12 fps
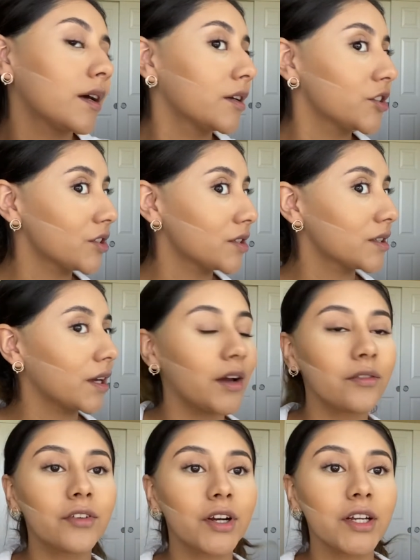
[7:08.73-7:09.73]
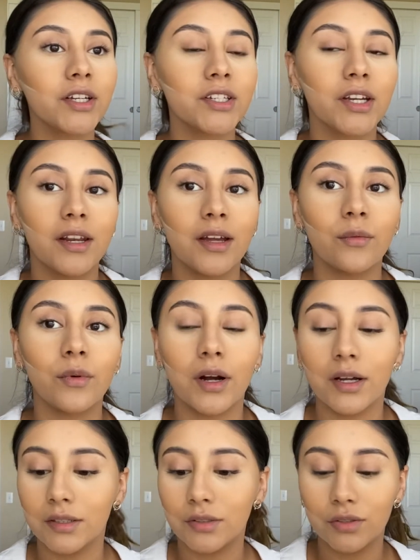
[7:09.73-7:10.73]
just coverage and I
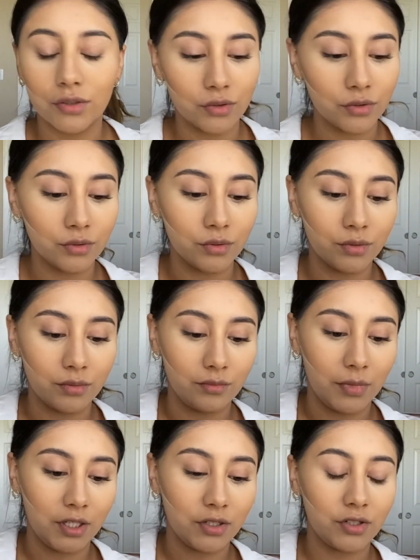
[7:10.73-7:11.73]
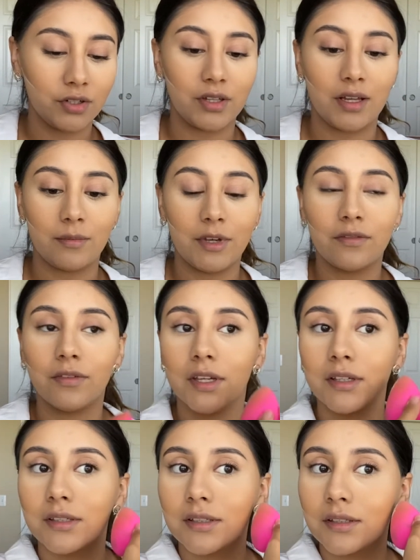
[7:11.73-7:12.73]
want to make sure that my
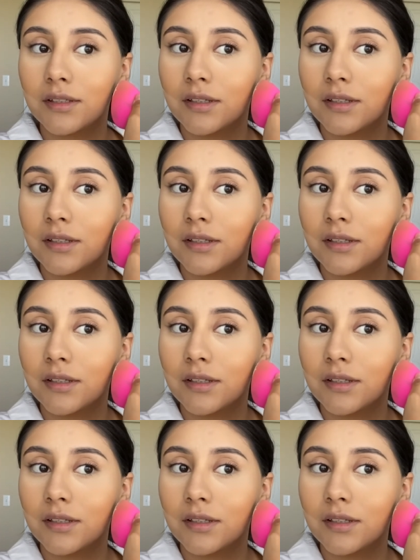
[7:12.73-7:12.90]
face